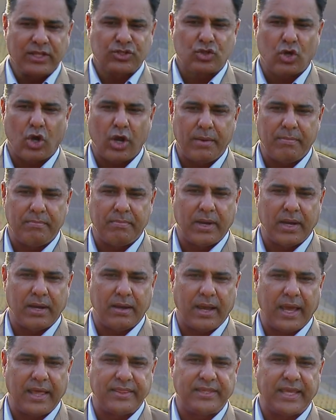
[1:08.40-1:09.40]
saw him
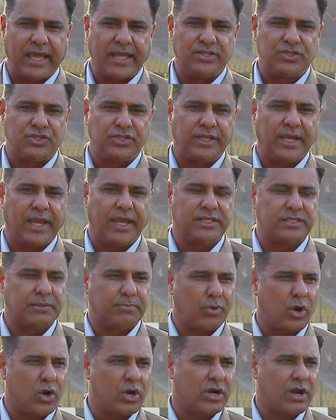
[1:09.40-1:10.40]
at the NCA. He's a
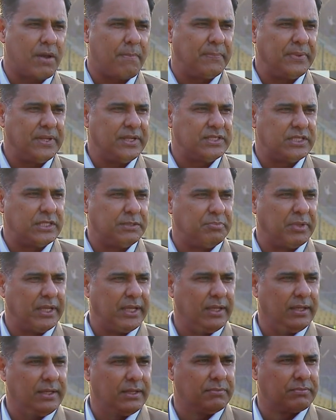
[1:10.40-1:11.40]
product of
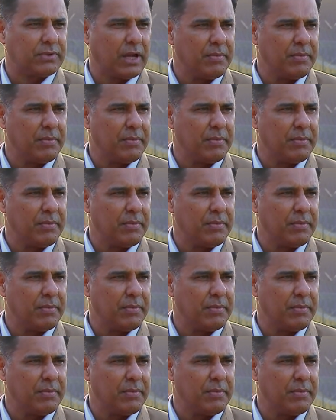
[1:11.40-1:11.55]
PCB,